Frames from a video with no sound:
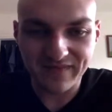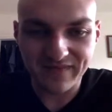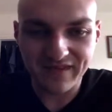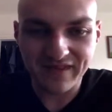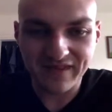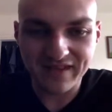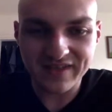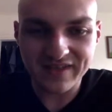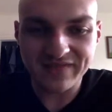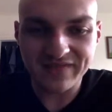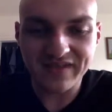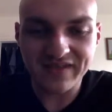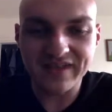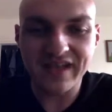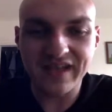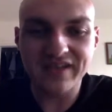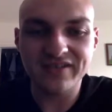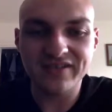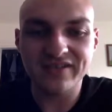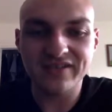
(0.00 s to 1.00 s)
these v
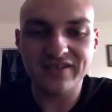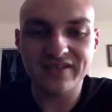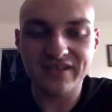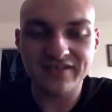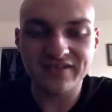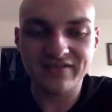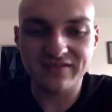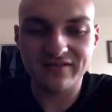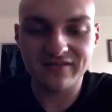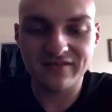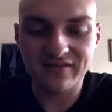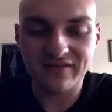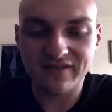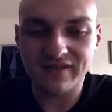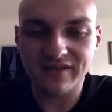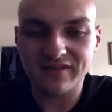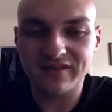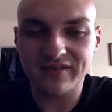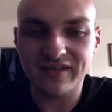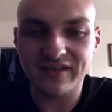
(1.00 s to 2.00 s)
dashes. They're
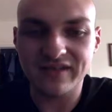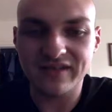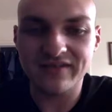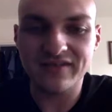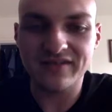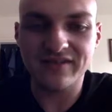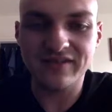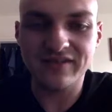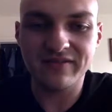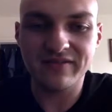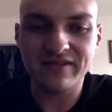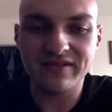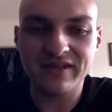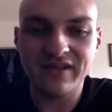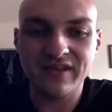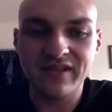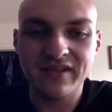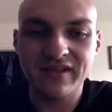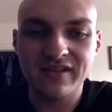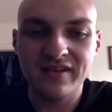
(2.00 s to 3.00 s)
called directives. So, anyways,
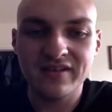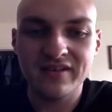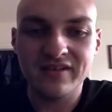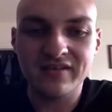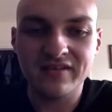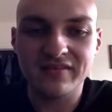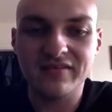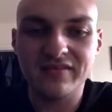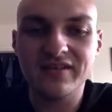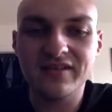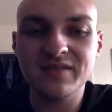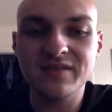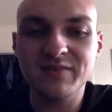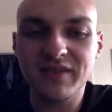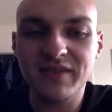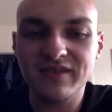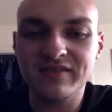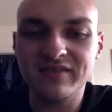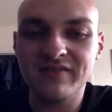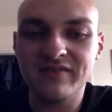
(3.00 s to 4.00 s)
so this
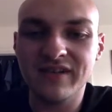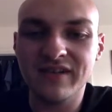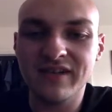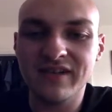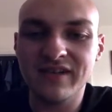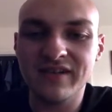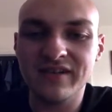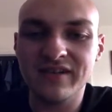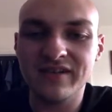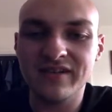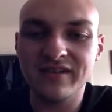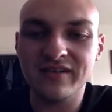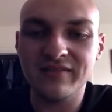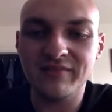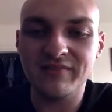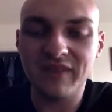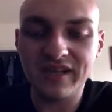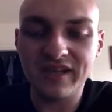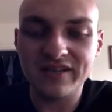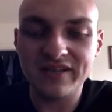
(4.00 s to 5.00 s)
button right here
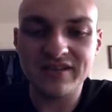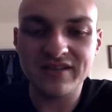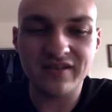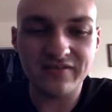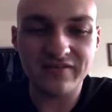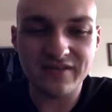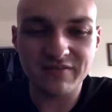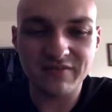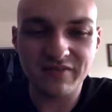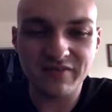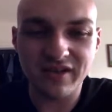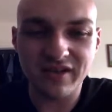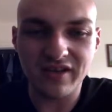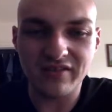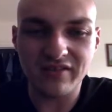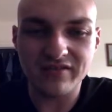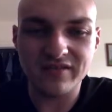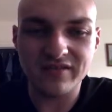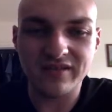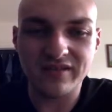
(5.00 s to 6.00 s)
by itself is pretty
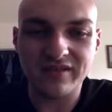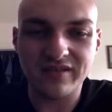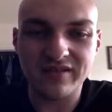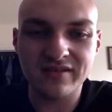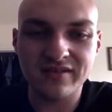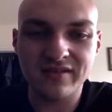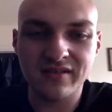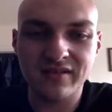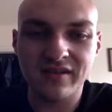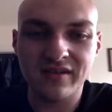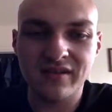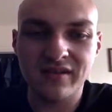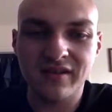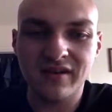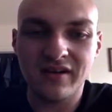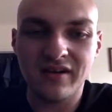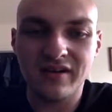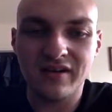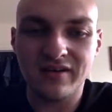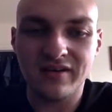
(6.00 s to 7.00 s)
useless.
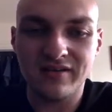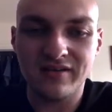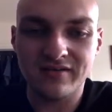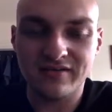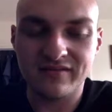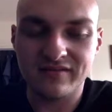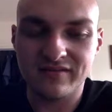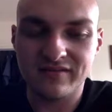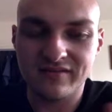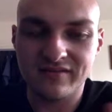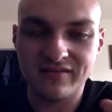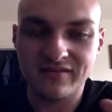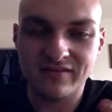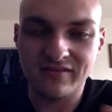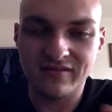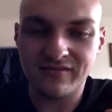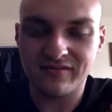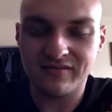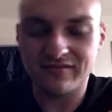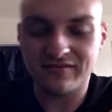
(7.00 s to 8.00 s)
Uh,
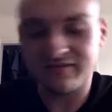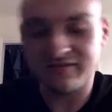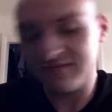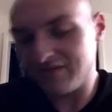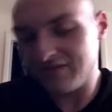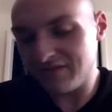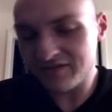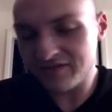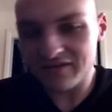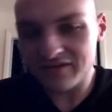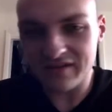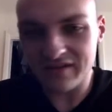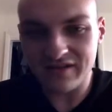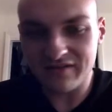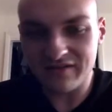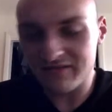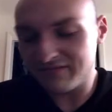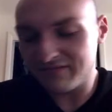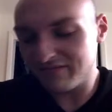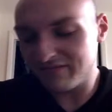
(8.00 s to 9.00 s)
so usually
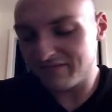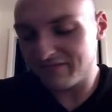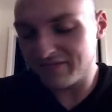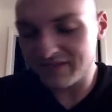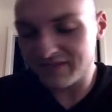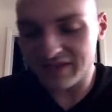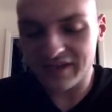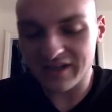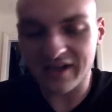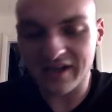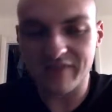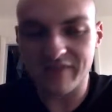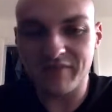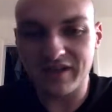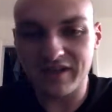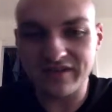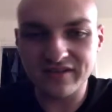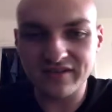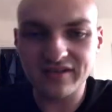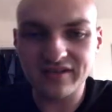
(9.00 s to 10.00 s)
you click on a
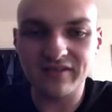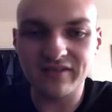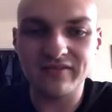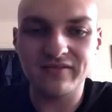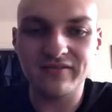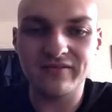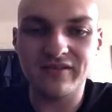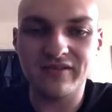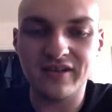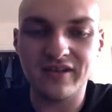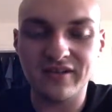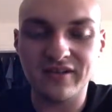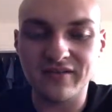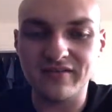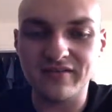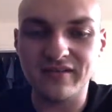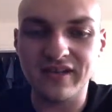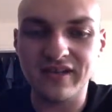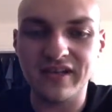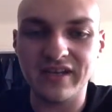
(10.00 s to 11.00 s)
button to go to another
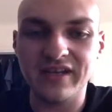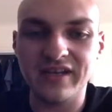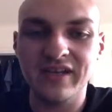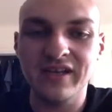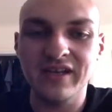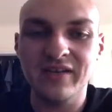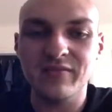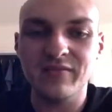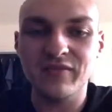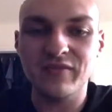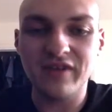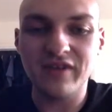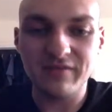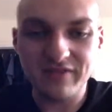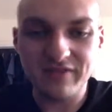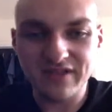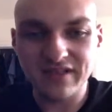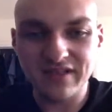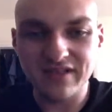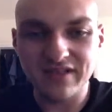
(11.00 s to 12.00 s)
link. But what I'm
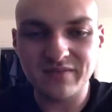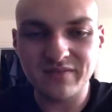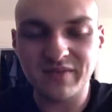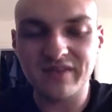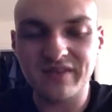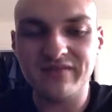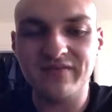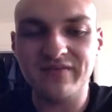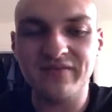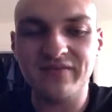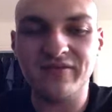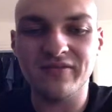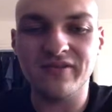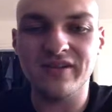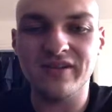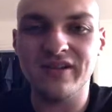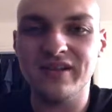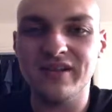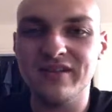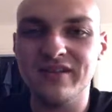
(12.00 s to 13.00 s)
using this button for
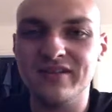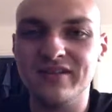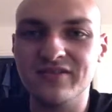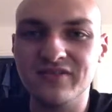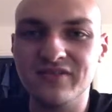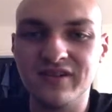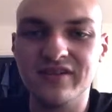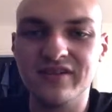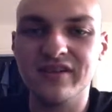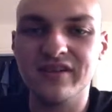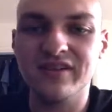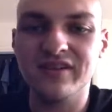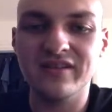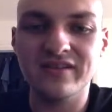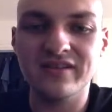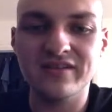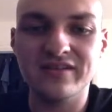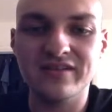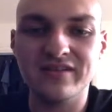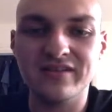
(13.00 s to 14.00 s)
is triggering
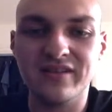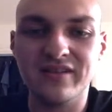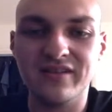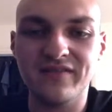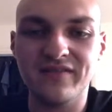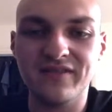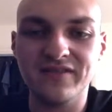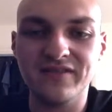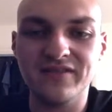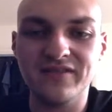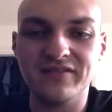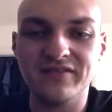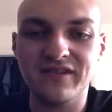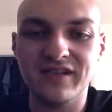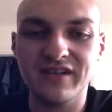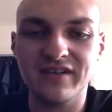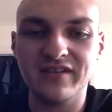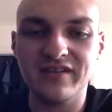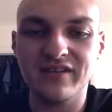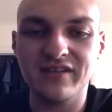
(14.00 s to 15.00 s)
this function right
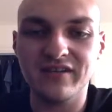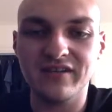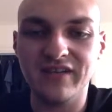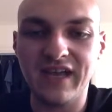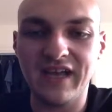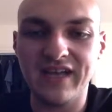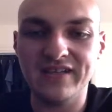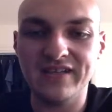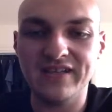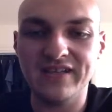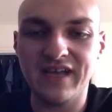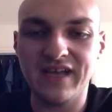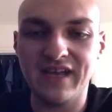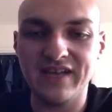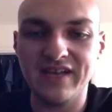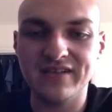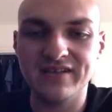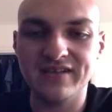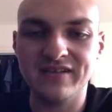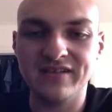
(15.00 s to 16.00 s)
here called add
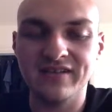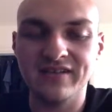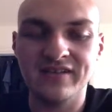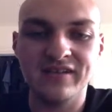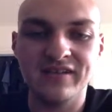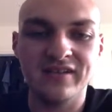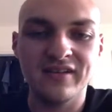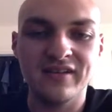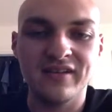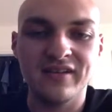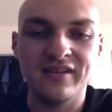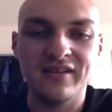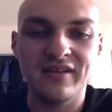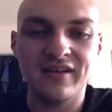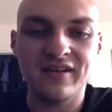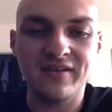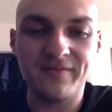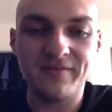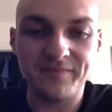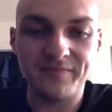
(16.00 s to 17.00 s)
task.
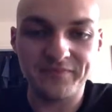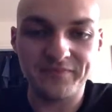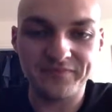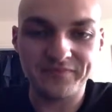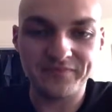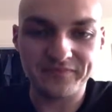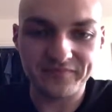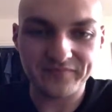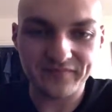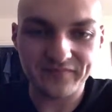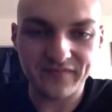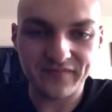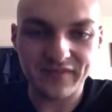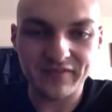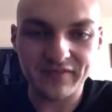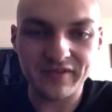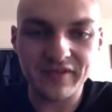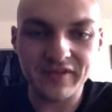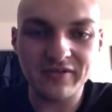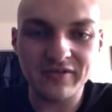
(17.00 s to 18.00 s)
Now,
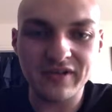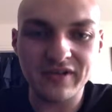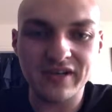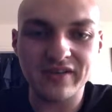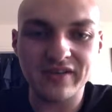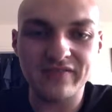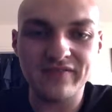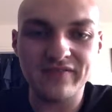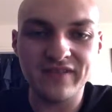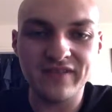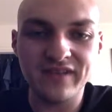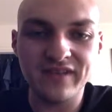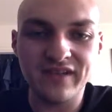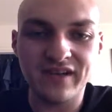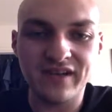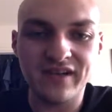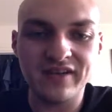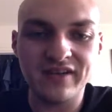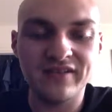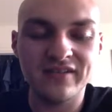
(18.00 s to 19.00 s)
really quick, v
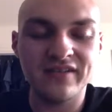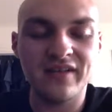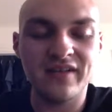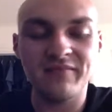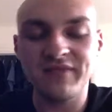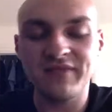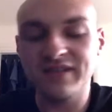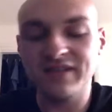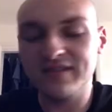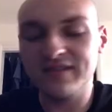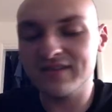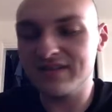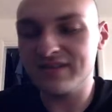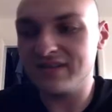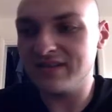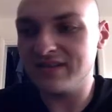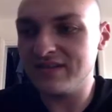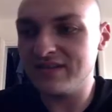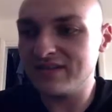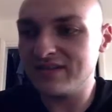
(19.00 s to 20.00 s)
on, that means
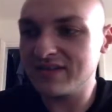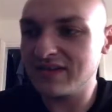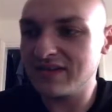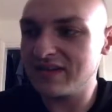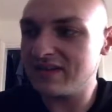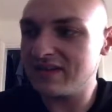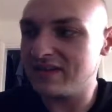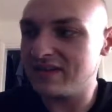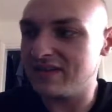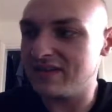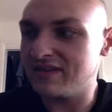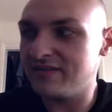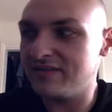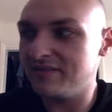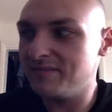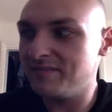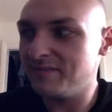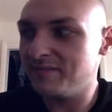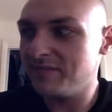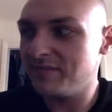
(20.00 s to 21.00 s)
it's like
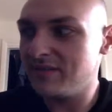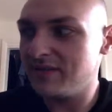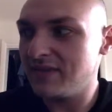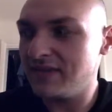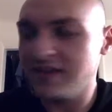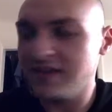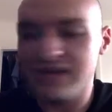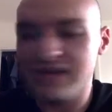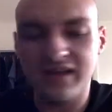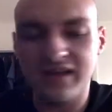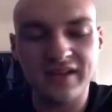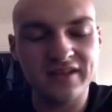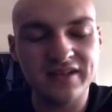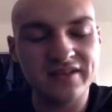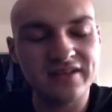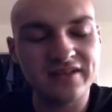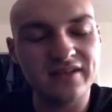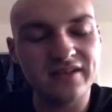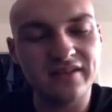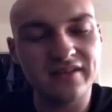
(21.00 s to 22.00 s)

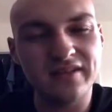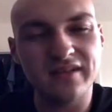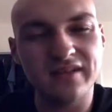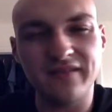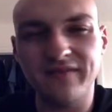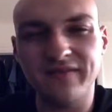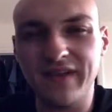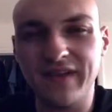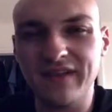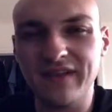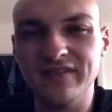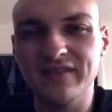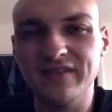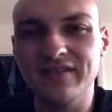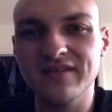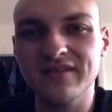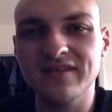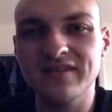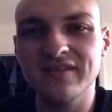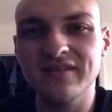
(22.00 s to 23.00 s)
it's called an event
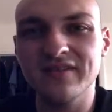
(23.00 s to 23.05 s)
listener,